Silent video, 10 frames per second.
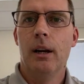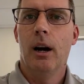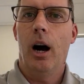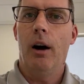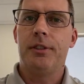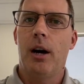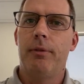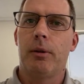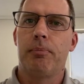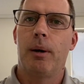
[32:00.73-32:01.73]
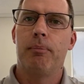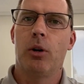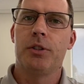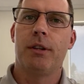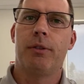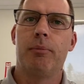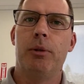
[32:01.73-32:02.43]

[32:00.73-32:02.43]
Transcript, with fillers: Off topic, but most of the